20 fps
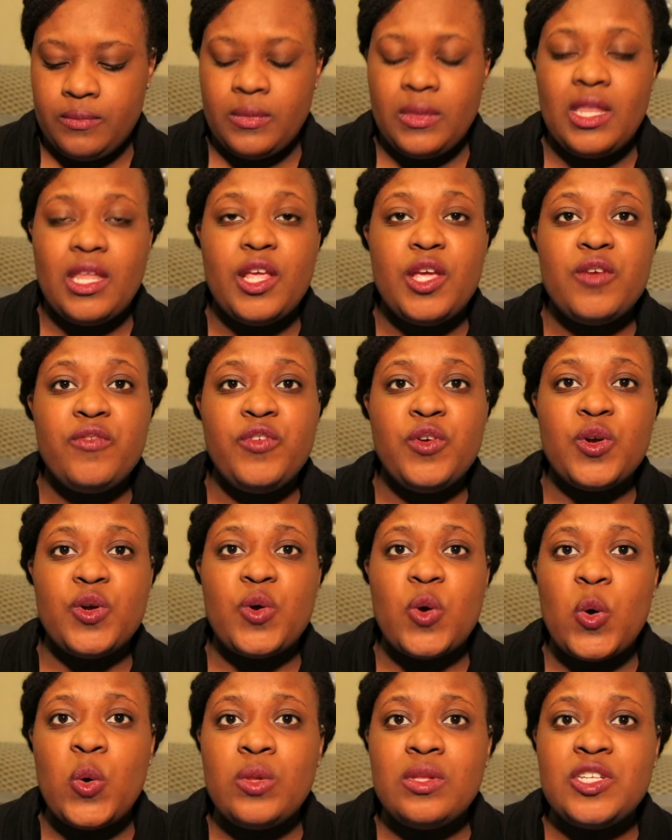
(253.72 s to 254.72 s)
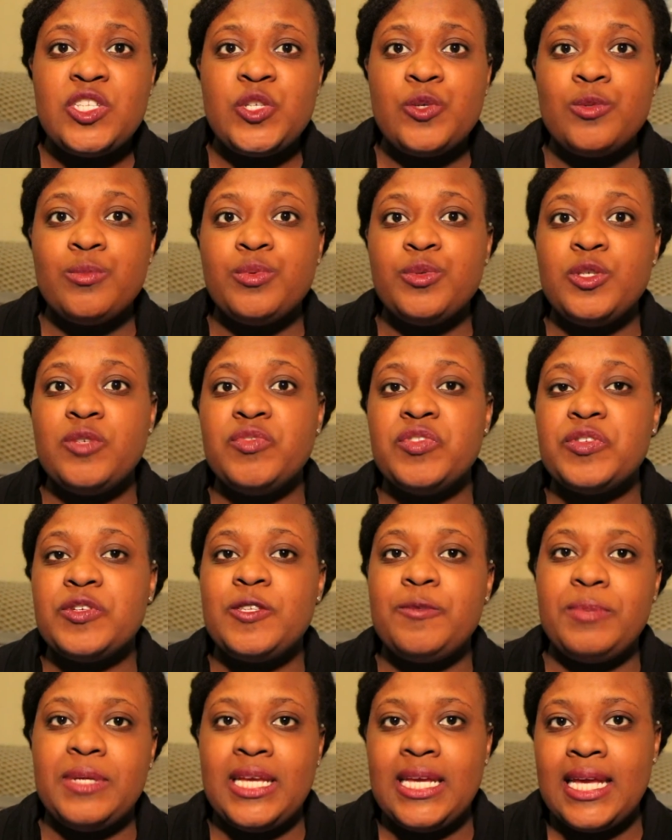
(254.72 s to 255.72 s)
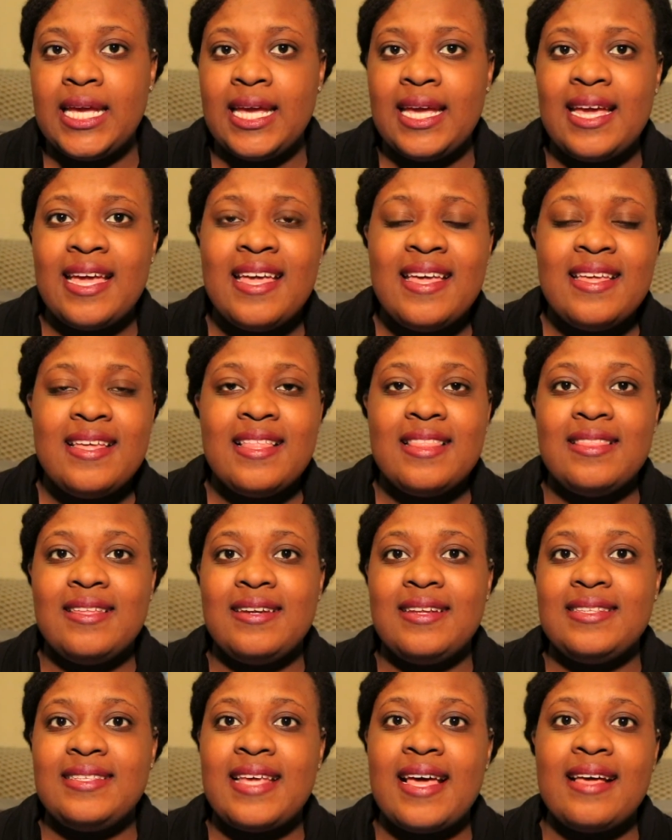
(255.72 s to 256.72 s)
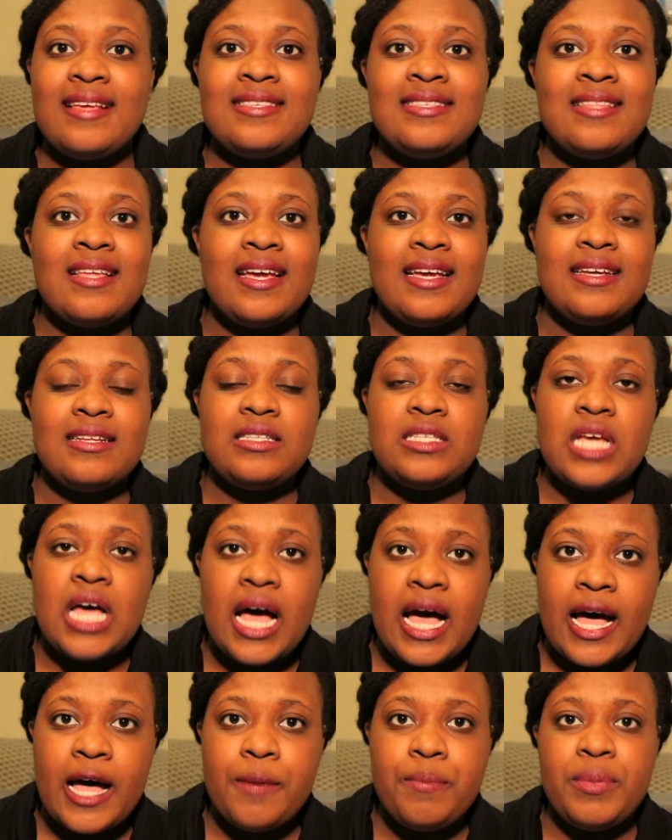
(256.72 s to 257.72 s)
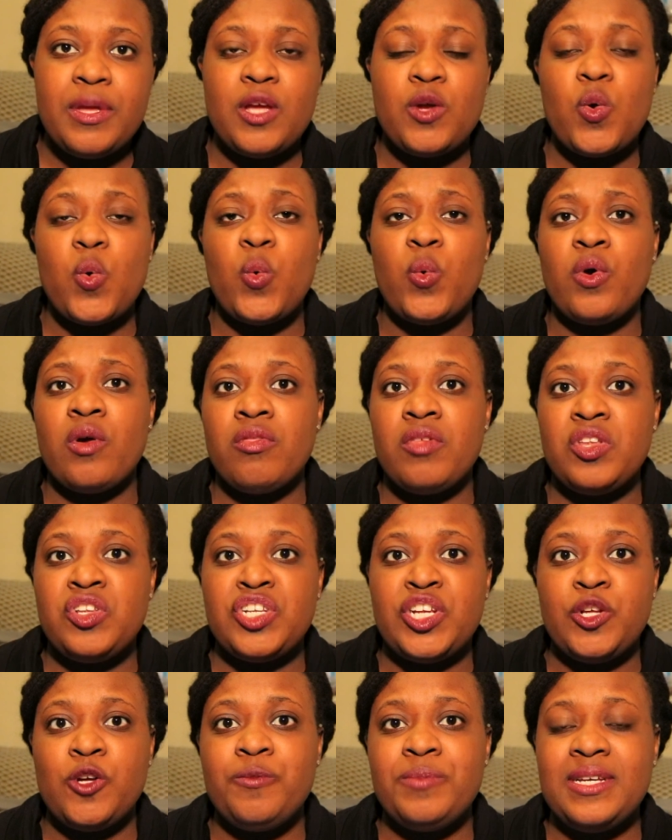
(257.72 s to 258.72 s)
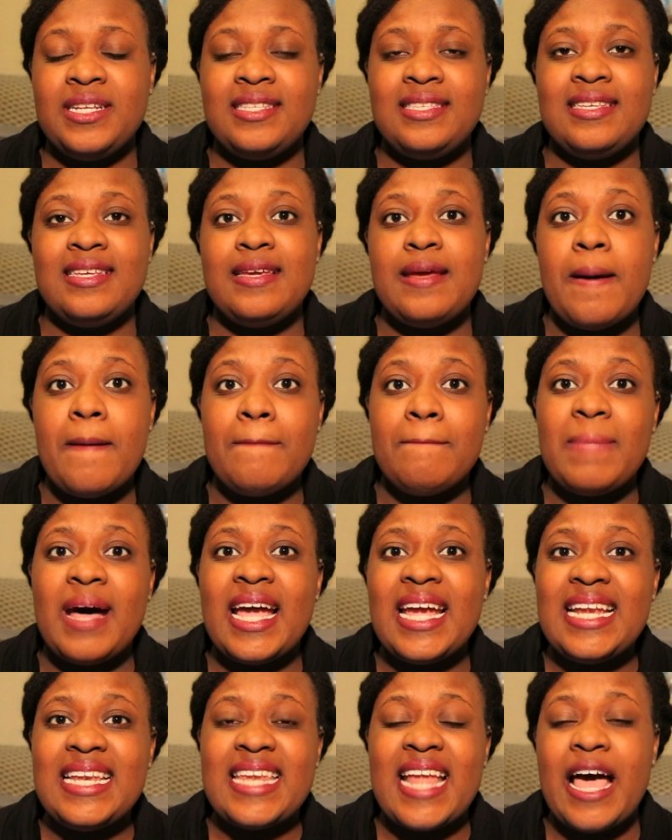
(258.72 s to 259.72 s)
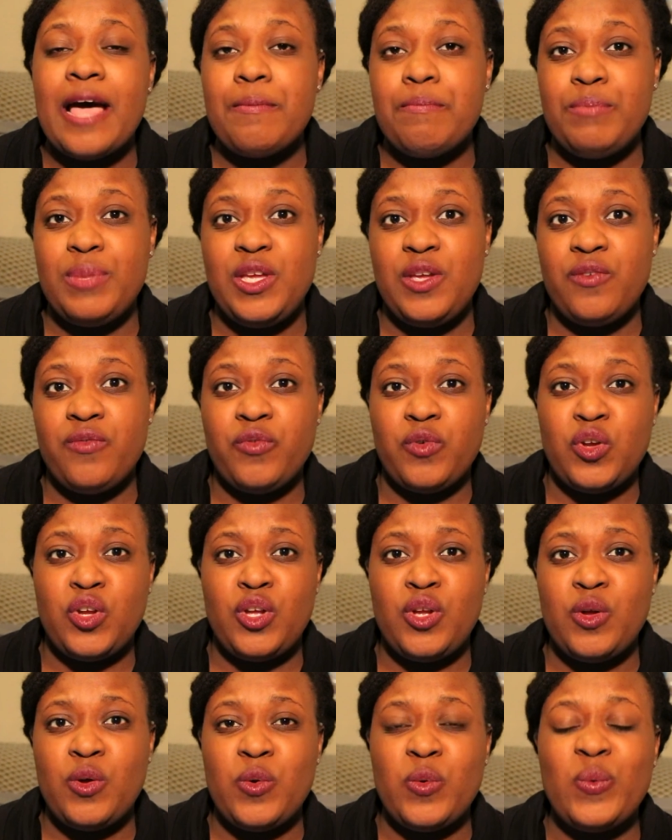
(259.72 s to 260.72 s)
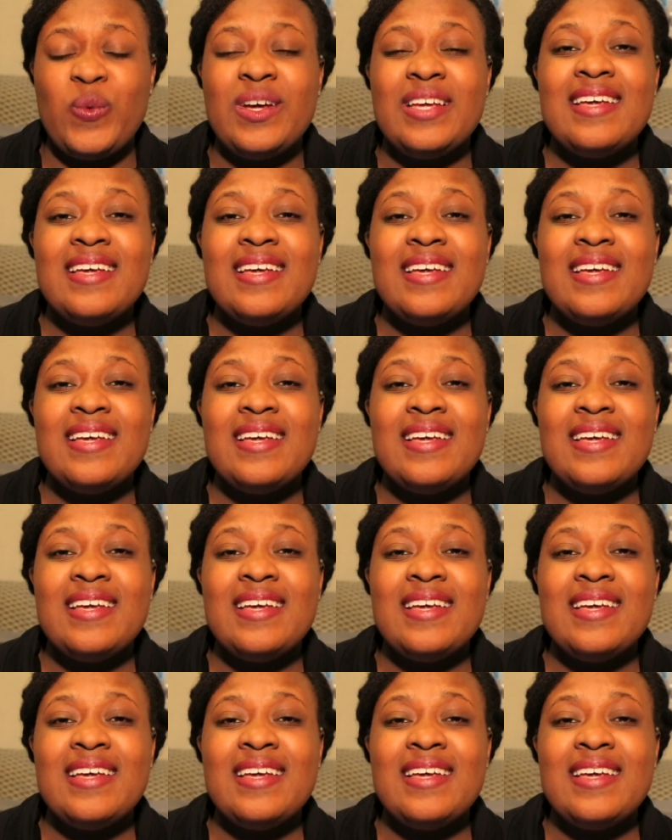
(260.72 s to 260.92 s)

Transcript: If your goal is to improve your speaking, then a test like TOPIC or the JLPT might not be for you.